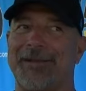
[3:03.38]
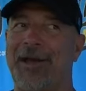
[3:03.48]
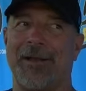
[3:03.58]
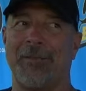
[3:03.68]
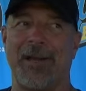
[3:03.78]
You
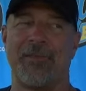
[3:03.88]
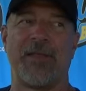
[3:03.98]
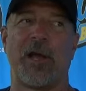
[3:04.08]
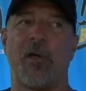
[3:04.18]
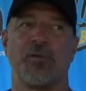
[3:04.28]
know, I mean, I
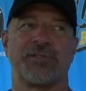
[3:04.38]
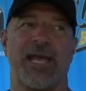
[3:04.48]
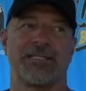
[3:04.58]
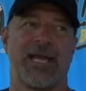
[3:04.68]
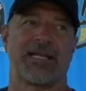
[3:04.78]
think all those
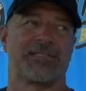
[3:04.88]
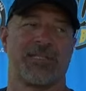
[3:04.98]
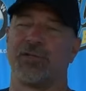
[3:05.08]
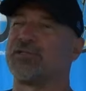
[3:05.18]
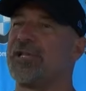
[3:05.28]
guys got
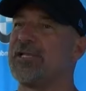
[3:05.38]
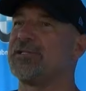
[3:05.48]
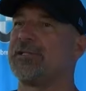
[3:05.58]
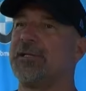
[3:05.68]
skill sets.